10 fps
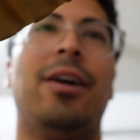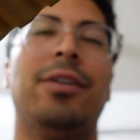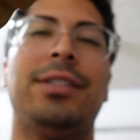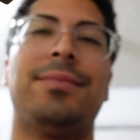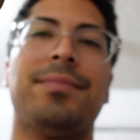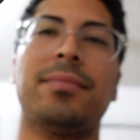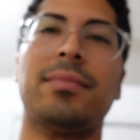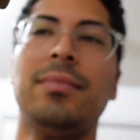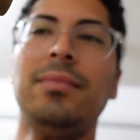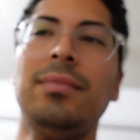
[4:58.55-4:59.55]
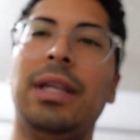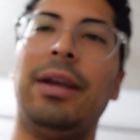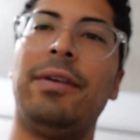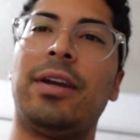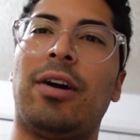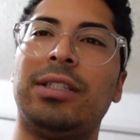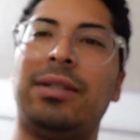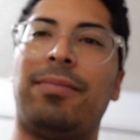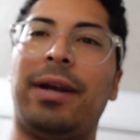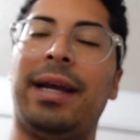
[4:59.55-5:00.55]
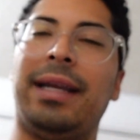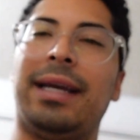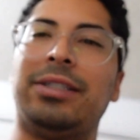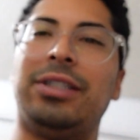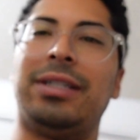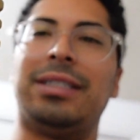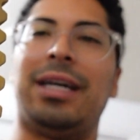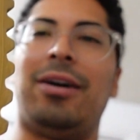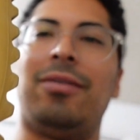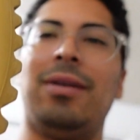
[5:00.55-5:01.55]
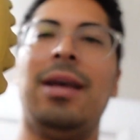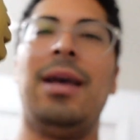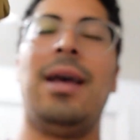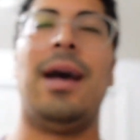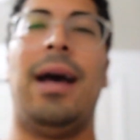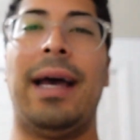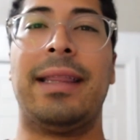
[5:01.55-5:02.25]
else in regards to branding, as you can tell. I